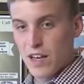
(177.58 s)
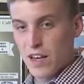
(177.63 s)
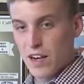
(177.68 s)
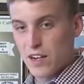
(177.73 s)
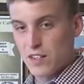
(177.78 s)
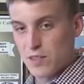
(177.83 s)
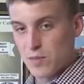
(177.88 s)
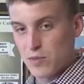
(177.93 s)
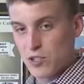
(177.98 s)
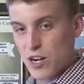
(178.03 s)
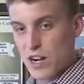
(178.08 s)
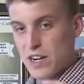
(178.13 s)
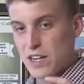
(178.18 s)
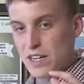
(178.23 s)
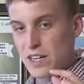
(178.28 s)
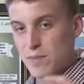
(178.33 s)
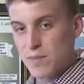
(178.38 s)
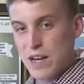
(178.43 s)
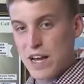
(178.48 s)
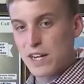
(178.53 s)
Because I'm trying
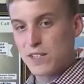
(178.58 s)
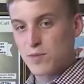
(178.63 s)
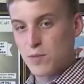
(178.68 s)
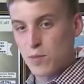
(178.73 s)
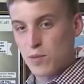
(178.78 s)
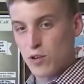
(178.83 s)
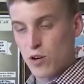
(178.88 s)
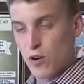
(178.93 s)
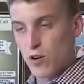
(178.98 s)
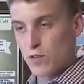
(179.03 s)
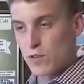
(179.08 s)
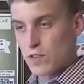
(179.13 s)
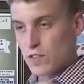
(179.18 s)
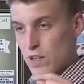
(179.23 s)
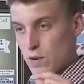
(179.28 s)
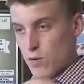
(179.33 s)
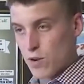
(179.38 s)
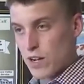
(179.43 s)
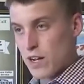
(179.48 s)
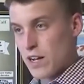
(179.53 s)
to get maximum growth because
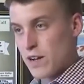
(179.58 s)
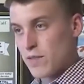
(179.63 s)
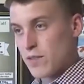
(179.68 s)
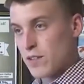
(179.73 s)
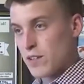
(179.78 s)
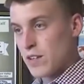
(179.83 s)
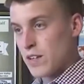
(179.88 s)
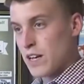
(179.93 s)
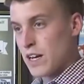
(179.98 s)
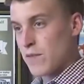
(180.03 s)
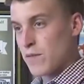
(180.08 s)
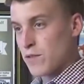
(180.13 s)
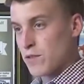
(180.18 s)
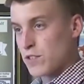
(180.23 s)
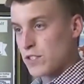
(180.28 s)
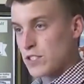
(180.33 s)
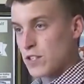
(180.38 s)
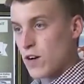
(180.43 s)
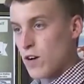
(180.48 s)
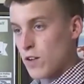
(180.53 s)
I want to have a heifer
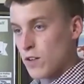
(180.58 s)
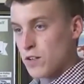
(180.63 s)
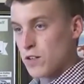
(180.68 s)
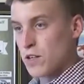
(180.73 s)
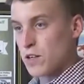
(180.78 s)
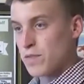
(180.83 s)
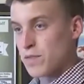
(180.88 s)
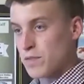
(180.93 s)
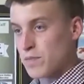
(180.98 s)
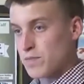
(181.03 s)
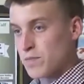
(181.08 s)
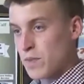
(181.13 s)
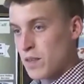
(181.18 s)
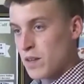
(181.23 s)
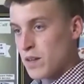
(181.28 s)
that's tall enough.